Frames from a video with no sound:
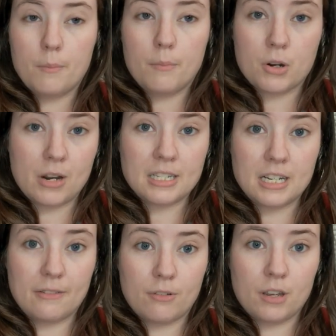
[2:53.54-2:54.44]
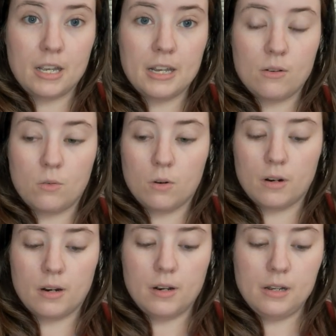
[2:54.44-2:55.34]
procrastinate and forget
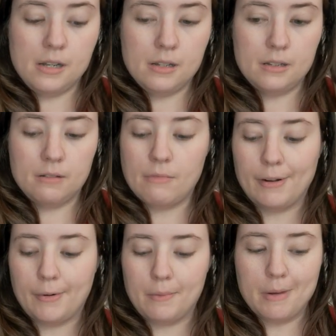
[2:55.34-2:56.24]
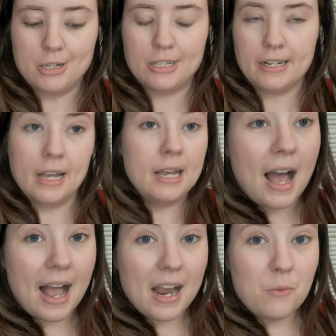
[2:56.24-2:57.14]
or... I don't know. I just did.
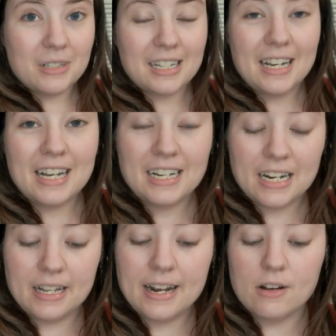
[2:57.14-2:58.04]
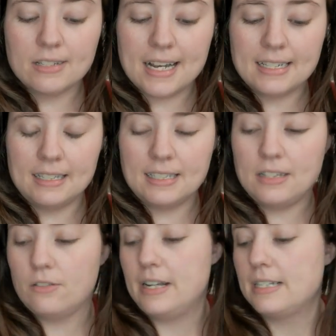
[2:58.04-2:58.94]
I got one today. I had to edit it out because I accidentally said
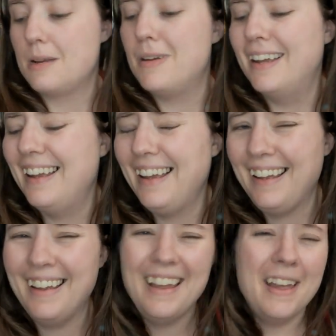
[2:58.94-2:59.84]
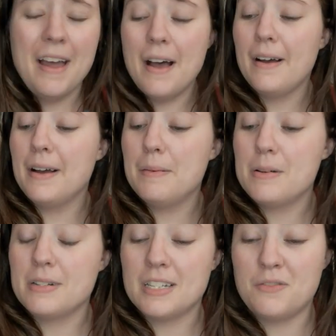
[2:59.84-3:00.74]
their last name. uh,
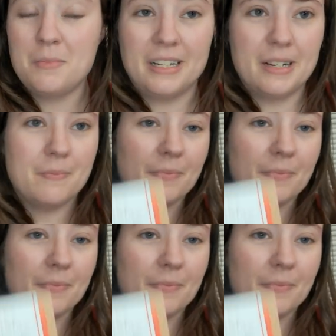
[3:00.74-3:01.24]
anyways, it's from Linda.